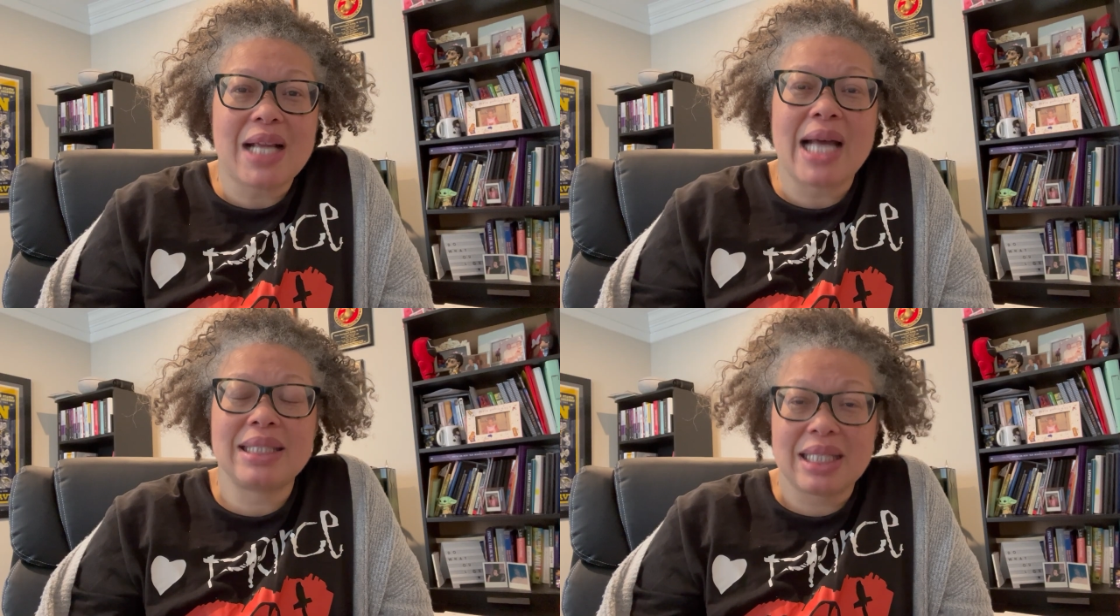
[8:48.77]

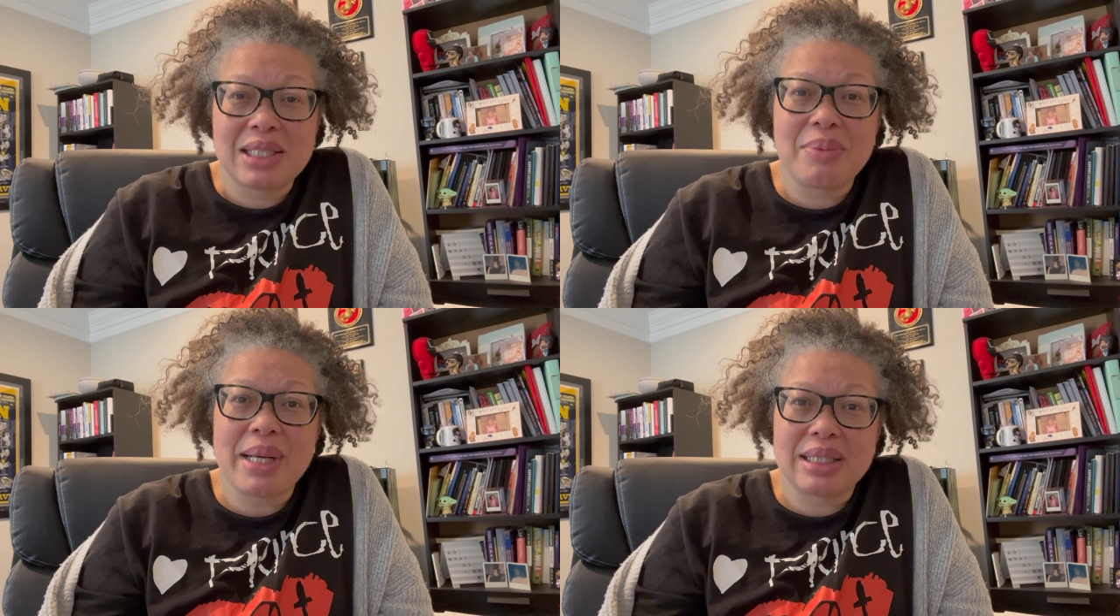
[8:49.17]
said
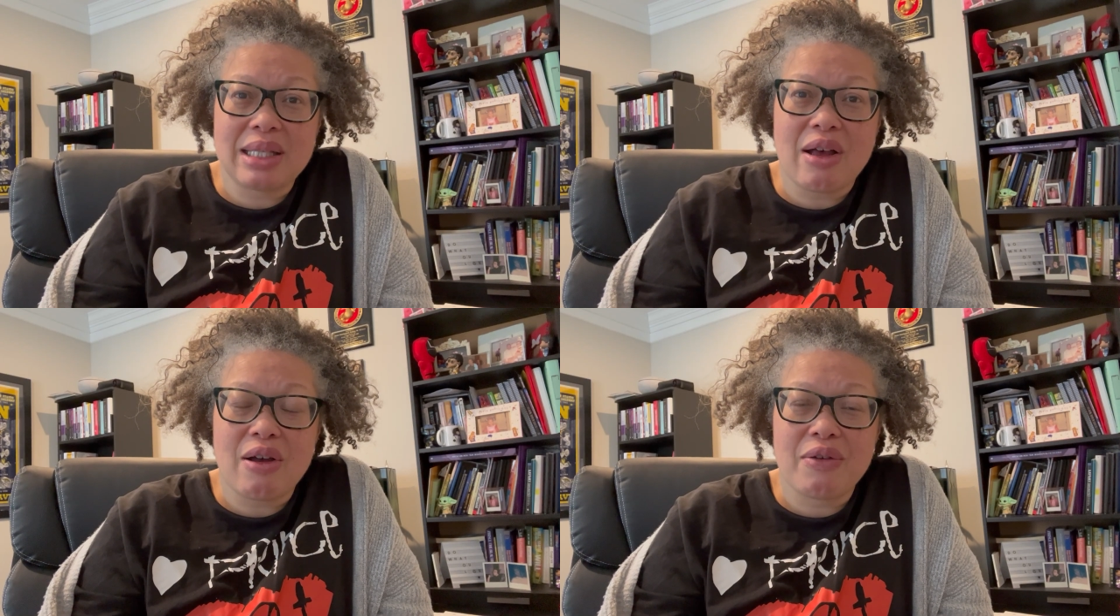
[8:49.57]
to
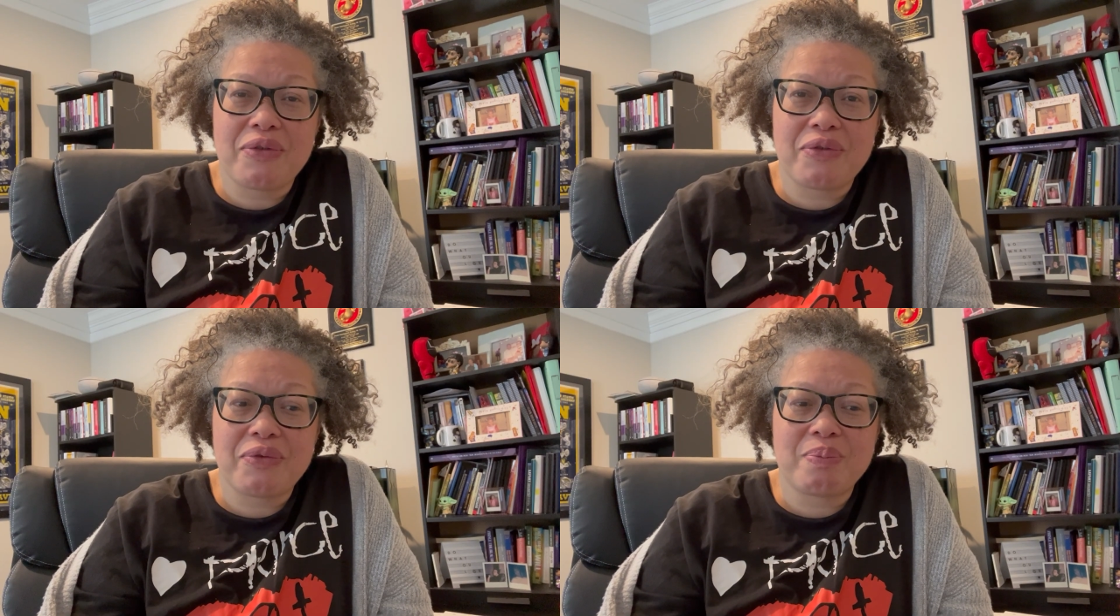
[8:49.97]

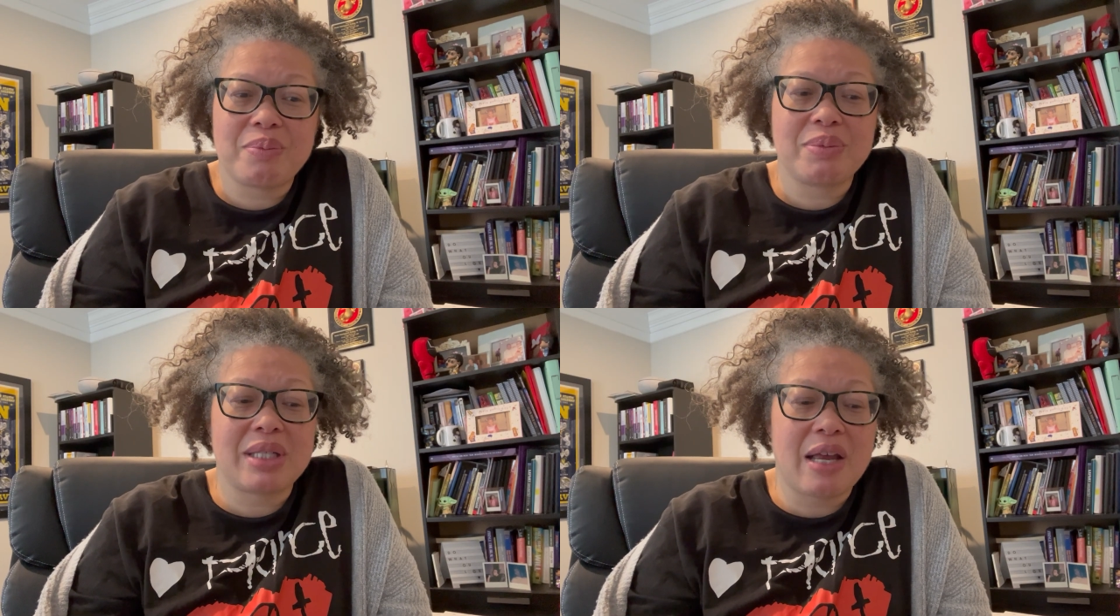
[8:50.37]
myself,
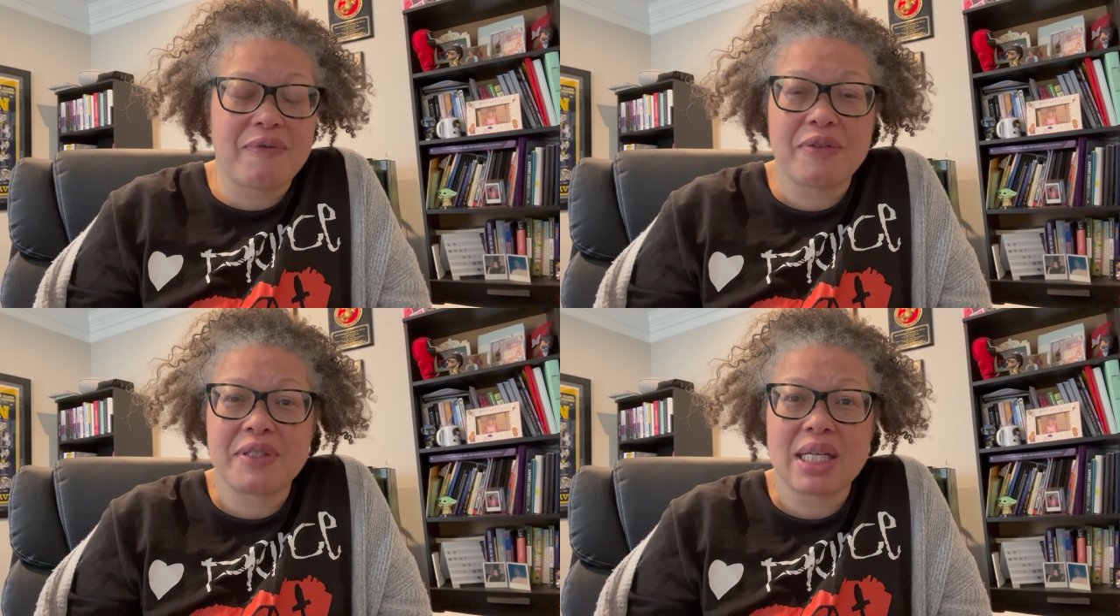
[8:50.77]
day
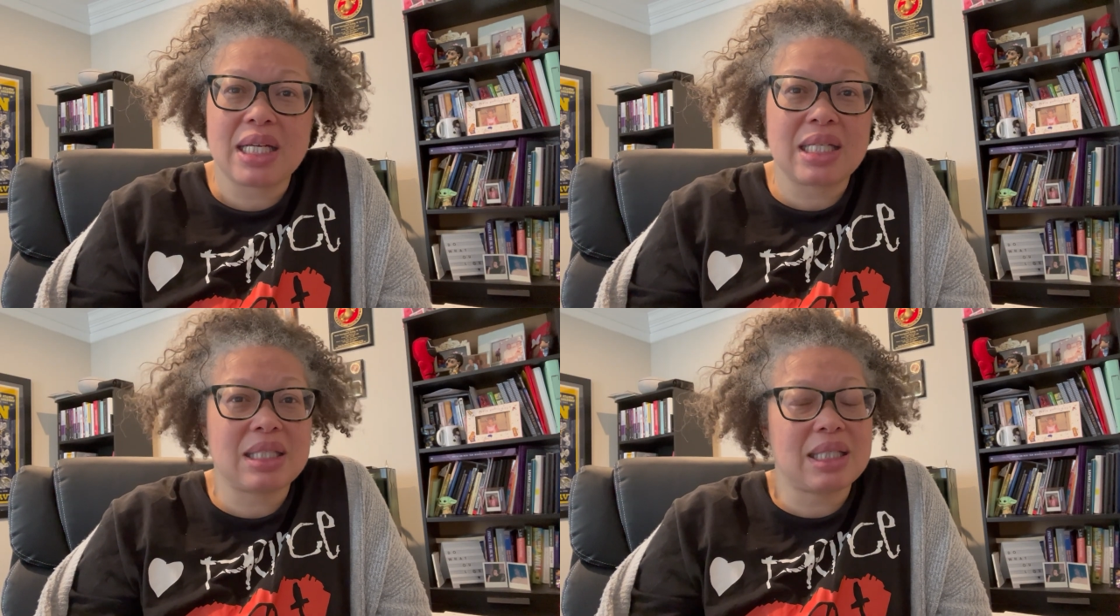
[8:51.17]

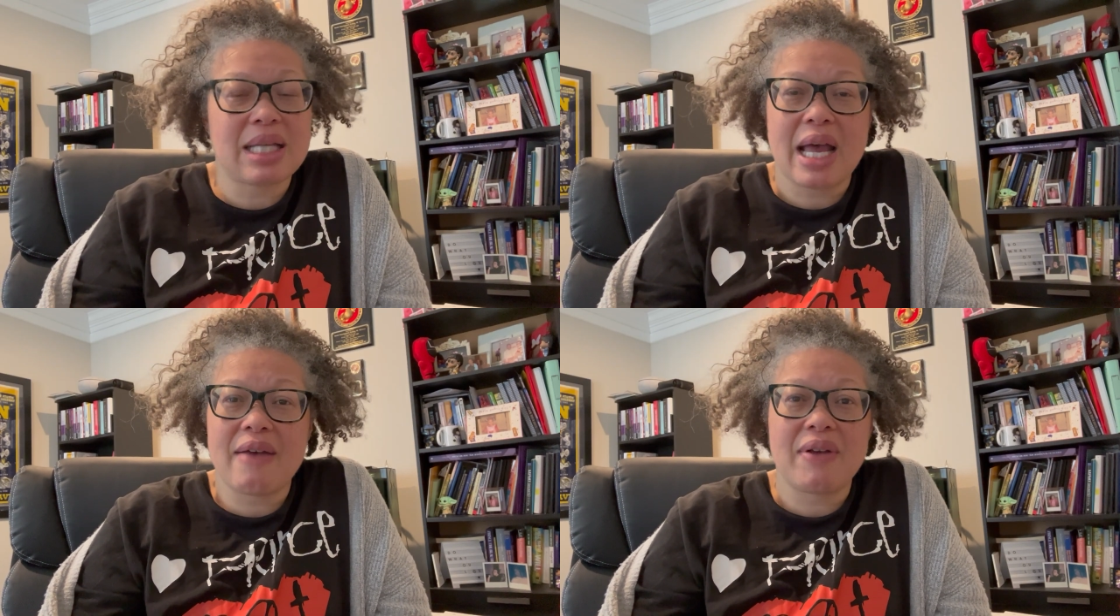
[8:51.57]
15, since
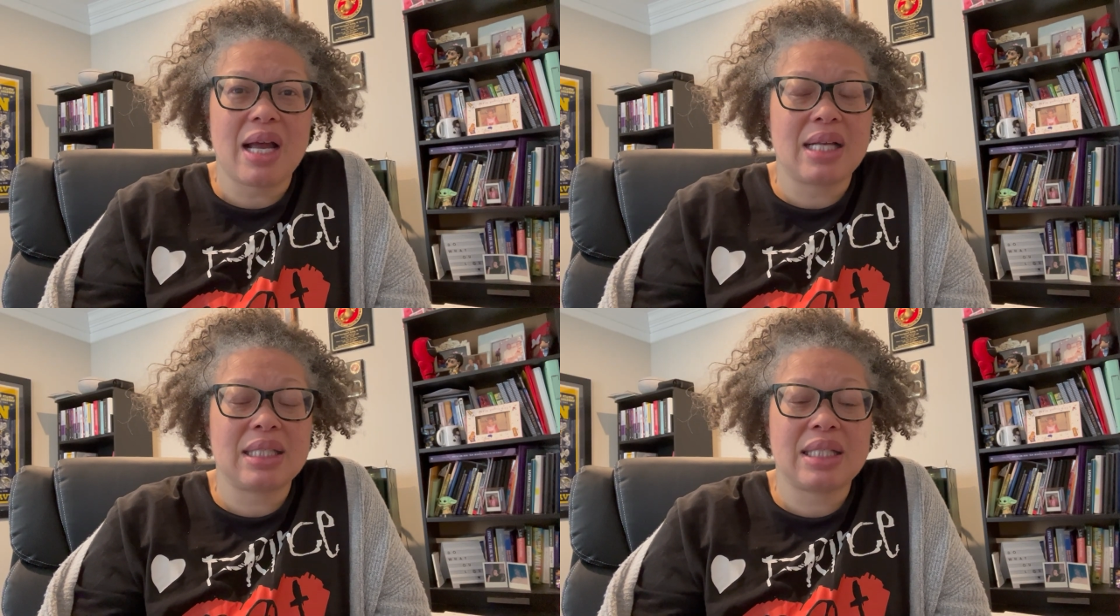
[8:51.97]
I haven't
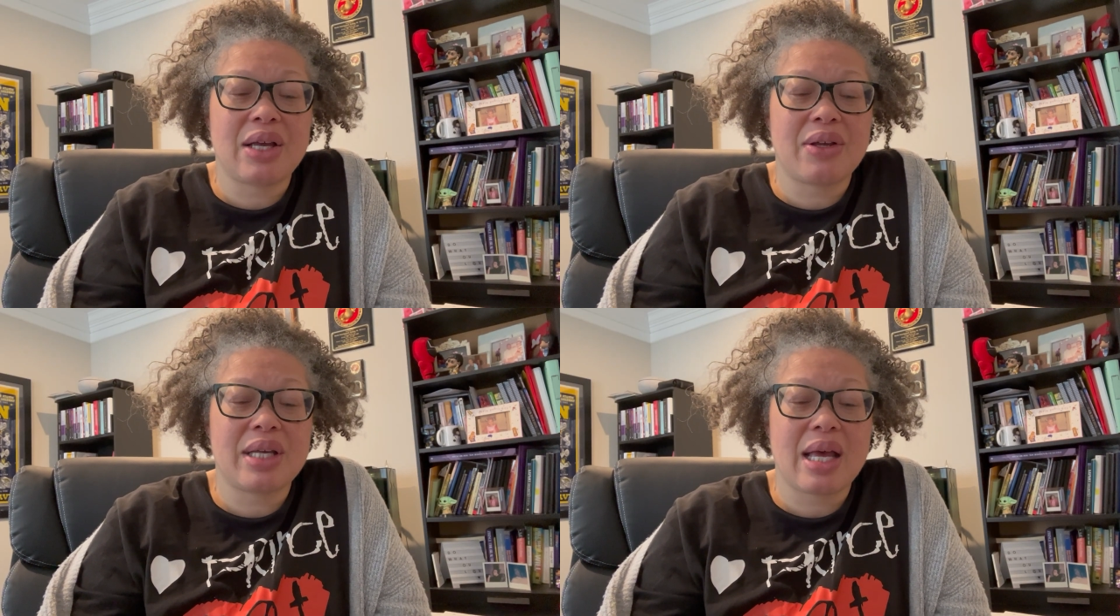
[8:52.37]
gotten a
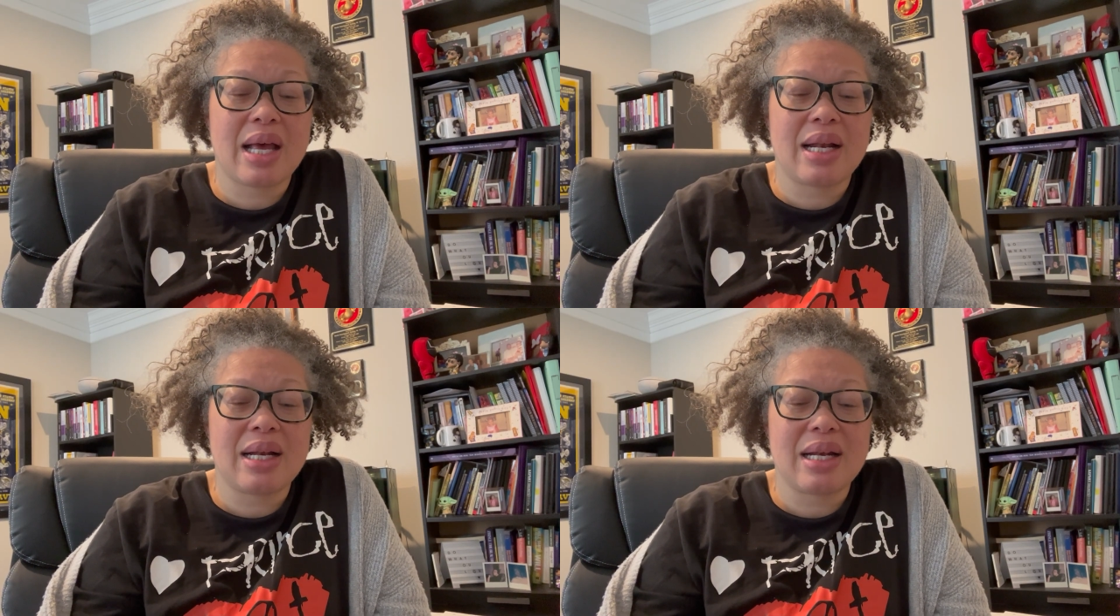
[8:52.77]
sale
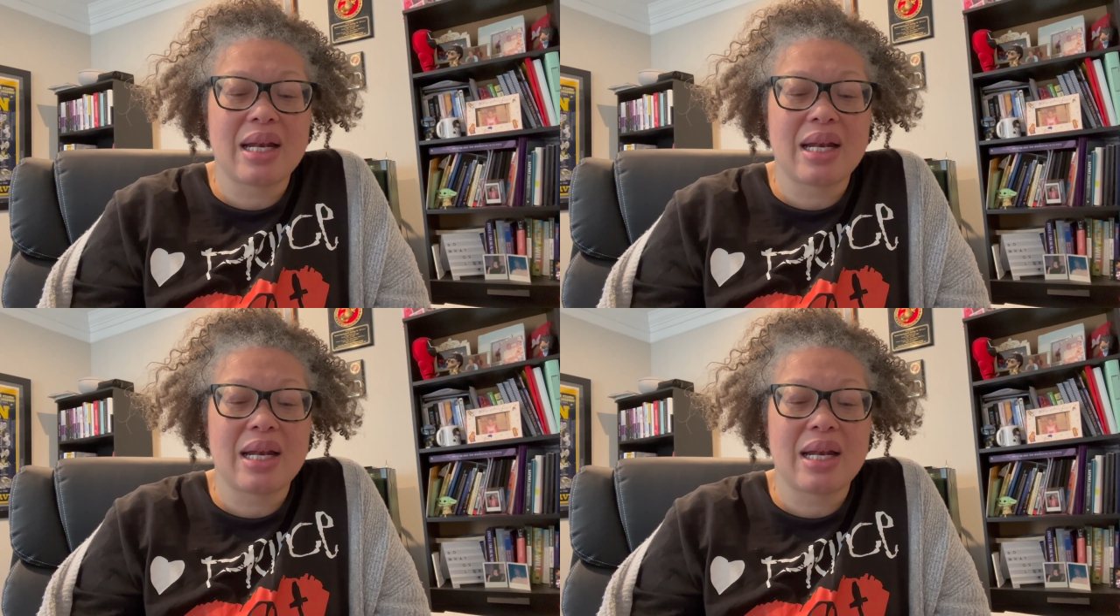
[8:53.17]
yet,